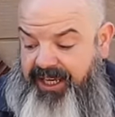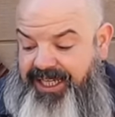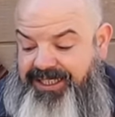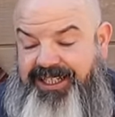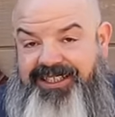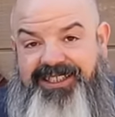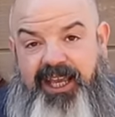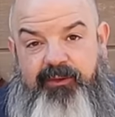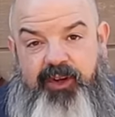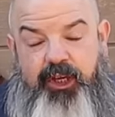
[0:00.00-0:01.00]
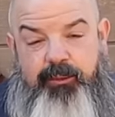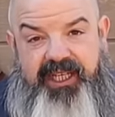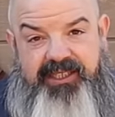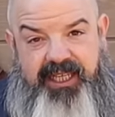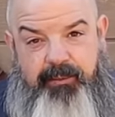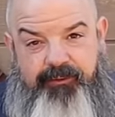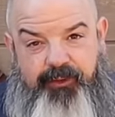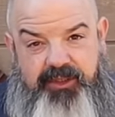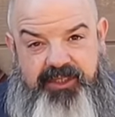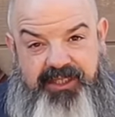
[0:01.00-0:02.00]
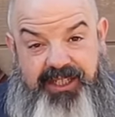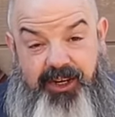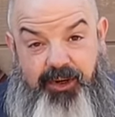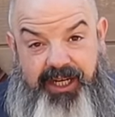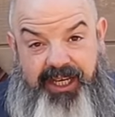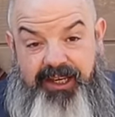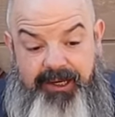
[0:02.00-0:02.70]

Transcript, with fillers: he's going to stay over here because he prefers the security.